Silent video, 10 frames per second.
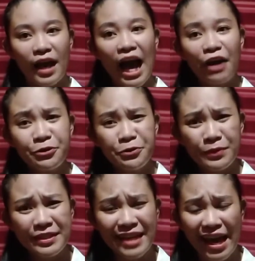How could
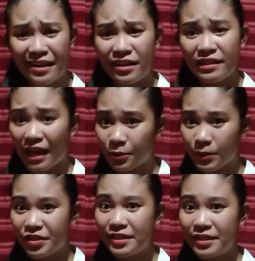we say that
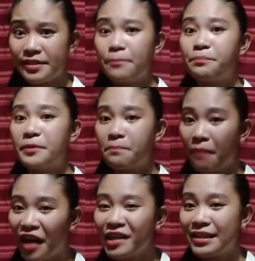language is a
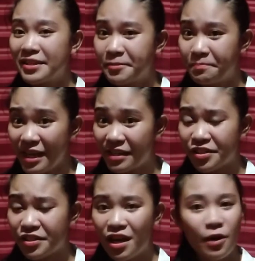primarily
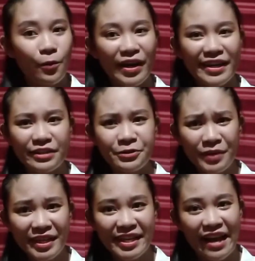speech? Why not
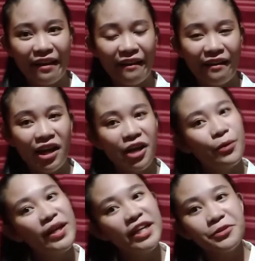reading?
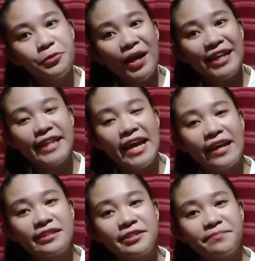Why not writing?